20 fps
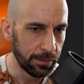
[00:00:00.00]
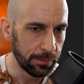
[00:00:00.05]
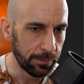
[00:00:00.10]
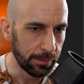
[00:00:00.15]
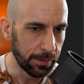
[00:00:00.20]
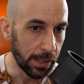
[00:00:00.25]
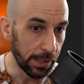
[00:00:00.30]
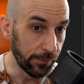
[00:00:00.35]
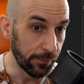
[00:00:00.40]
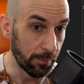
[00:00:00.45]

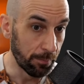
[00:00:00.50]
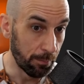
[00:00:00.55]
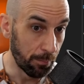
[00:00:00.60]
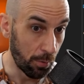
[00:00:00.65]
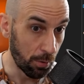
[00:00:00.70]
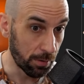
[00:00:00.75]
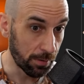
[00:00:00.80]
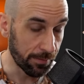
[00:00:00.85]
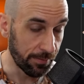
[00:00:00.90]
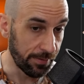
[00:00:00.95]
even
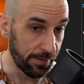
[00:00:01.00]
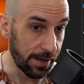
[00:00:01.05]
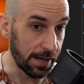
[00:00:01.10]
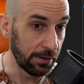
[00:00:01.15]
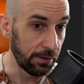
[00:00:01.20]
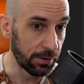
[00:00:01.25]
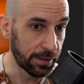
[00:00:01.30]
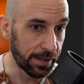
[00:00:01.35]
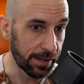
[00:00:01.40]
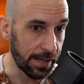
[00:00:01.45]
more than that,
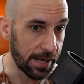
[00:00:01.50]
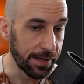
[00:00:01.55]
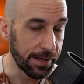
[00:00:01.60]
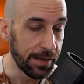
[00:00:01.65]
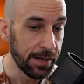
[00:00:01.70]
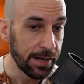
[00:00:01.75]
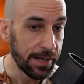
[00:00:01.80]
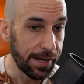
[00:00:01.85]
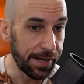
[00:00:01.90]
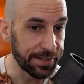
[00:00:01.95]
look at that.
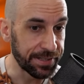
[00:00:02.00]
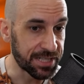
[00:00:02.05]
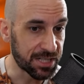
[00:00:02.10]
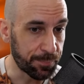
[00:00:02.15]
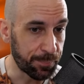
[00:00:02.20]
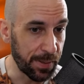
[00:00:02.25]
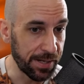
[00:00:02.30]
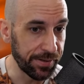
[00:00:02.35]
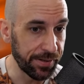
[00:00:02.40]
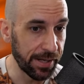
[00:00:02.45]
It's
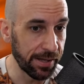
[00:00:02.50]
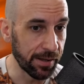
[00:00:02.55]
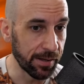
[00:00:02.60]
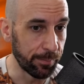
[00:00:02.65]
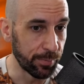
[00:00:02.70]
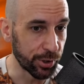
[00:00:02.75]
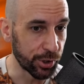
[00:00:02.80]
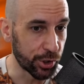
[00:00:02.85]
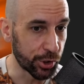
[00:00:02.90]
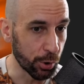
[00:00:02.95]
spending the
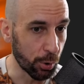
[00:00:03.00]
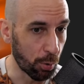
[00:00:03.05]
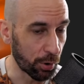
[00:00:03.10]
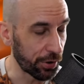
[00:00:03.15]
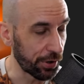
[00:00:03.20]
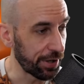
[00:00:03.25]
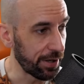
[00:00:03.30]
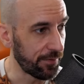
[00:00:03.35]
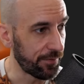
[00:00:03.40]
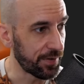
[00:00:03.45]

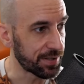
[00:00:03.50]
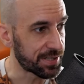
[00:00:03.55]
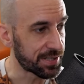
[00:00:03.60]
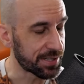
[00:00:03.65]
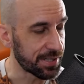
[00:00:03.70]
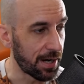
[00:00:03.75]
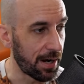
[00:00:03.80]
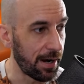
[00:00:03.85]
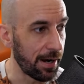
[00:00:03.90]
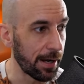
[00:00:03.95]
majority of its
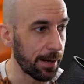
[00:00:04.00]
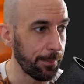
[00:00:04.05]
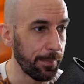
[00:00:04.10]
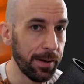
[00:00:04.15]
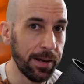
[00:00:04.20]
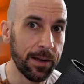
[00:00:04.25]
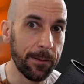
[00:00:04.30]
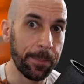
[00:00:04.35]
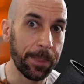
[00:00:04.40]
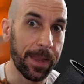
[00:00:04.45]
time
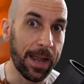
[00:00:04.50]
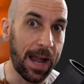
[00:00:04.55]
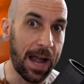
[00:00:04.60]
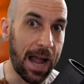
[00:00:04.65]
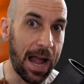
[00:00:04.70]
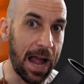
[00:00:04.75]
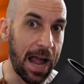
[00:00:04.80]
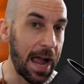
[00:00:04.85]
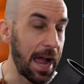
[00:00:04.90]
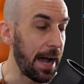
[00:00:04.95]

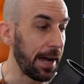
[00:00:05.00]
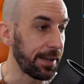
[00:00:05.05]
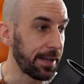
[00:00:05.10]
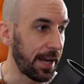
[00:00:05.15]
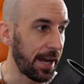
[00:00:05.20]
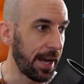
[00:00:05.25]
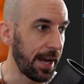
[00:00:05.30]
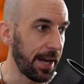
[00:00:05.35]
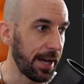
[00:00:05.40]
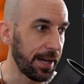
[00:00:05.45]
at
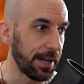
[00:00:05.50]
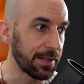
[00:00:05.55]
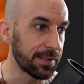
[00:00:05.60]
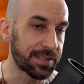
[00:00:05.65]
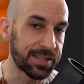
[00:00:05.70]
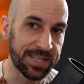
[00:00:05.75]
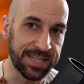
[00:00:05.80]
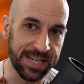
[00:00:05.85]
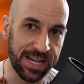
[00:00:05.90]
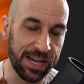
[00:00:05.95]
a
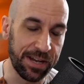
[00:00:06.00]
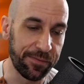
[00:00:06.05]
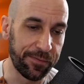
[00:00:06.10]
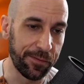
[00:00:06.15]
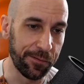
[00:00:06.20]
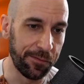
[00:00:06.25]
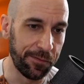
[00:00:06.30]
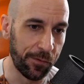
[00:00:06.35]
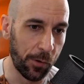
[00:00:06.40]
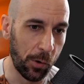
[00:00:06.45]
safe
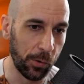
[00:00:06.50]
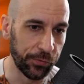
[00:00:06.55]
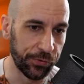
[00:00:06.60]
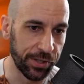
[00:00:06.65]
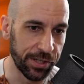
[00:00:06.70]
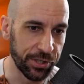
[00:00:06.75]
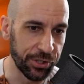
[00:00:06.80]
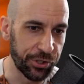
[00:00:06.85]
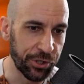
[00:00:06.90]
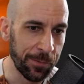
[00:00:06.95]

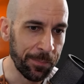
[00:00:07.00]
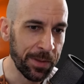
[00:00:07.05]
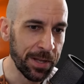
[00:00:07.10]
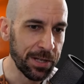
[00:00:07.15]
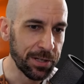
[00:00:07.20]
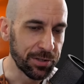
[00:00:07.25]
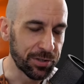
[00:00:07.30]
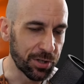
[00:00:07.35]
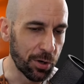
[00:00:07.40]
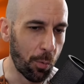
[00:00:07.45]
voltage.
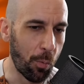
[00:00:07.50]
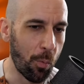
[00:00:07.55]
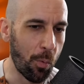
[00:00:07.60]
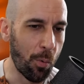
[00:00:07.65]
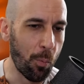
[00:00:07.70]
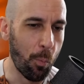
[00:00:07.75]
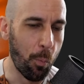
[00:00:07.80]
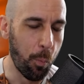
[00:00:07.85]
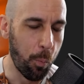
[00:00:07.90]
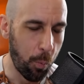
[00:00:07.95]
So
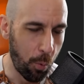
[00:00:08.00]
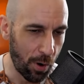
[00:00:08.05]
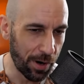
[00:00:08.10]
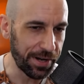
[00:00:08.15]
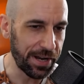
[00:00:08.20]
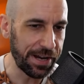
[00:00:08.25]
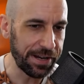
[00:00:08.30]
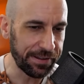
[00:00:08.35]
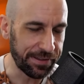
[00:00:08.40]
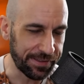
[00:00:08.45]

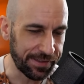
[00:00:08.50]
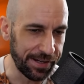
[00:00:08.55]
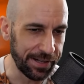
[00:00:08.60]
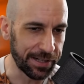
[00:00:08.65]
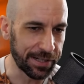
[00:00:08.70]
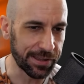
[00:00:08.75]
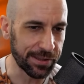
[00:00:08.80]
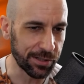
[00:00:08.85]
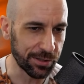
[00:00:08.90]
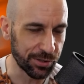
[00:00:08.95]
what I
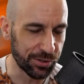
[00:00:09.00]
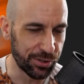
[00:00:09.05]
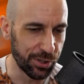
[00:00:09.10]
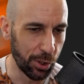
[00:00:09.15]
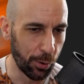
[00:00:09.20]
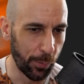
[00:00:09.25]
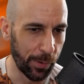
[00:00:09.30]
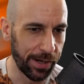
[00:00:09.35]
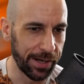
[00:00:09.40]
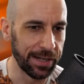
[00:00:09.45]
think they're
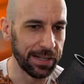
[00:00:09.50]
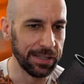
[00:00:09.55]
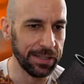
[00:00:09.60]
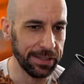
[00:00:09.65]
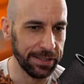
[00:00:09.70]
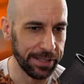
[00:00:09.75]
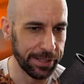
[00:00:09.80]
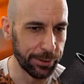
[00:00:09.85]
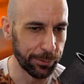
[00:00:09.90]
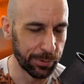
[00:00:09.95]
doing
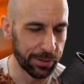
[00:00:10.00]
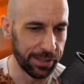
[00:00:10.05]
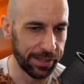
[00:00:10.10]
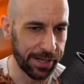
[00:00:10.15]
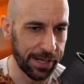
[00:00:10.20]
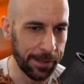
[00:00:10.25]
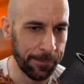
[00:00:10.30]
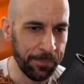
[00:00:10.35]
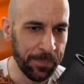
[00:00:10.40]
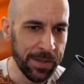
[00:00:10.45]

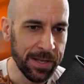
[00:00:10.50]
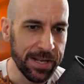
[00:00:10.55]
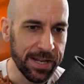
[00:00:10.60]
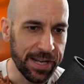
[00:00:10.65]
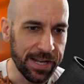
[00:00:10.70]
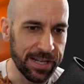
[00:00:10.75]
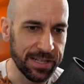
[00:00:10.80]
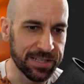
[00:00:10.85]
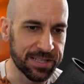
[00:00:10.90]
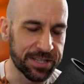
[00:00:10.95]
literally
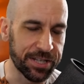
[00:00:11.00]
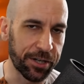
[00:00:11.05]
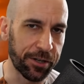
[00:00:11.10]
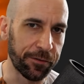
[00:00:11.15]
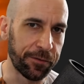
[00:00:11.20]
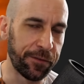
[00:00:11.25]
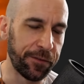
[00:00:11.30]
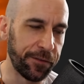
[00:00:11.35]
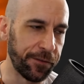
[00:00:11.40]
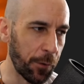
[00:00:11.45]
is they're
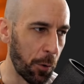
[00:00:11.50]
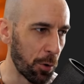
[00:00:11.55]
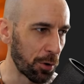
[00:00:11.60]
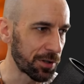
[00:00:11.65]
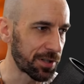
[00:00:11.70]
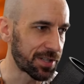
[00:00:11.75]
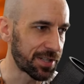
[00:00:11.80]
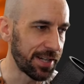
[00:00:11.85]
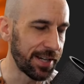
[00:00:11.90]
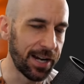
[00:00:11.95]

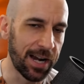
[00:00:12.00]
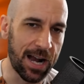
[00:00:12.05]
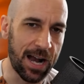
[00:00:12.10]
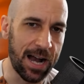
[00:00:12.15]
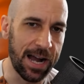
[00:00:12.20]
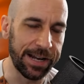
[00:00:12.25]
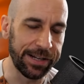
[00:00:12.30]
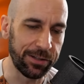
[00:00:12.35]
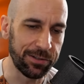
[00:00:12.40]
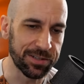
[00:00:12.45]
forcing
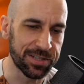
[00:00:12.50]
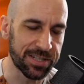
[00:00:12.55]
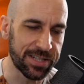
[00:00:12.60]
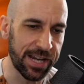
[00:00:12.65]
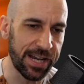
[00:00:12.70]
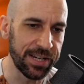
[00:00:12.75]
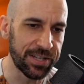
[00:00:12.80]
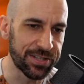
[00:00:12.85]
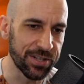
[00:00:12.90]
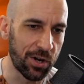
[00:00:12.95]
idle
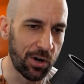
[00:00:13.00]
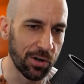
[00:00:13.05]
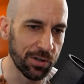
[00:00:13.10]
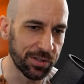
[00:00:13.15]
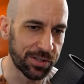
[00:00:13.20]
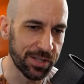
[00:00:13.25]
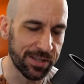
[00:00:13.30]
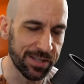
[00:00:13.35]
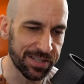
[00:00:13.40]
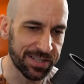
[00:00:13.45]
states
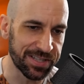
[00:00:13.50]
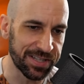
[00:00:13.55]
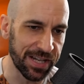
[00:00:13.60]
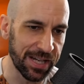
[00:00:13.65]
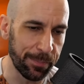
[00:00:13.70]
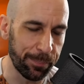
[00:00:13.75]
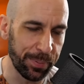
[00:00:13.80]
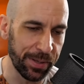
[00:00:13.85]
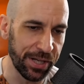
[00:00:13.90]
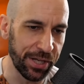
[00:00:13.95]
onto the
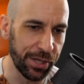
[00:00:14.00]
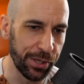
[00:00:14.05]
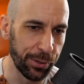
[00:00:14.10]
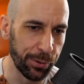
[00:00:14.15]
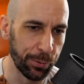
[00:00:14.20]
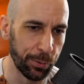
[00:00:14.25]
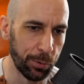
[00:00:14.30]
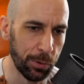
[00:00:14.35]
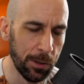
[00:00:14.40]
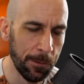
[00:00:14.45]
CPU